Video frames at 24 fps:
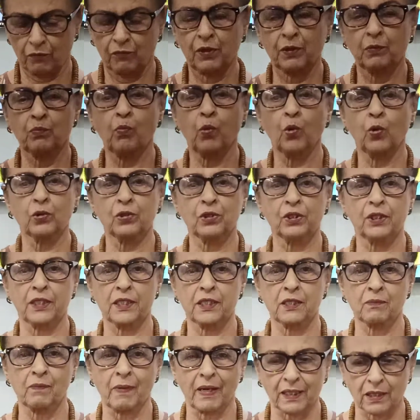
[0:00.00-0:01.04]
with both
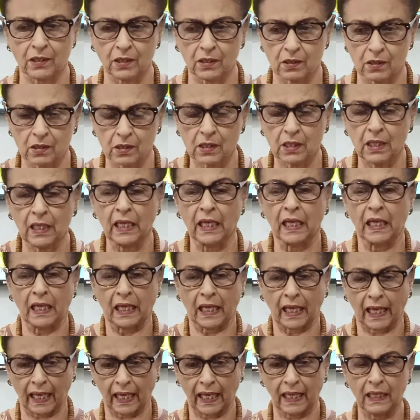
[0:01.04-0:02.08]
these buttons
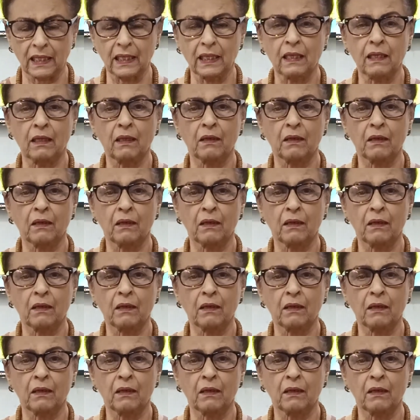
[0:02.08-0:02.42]
and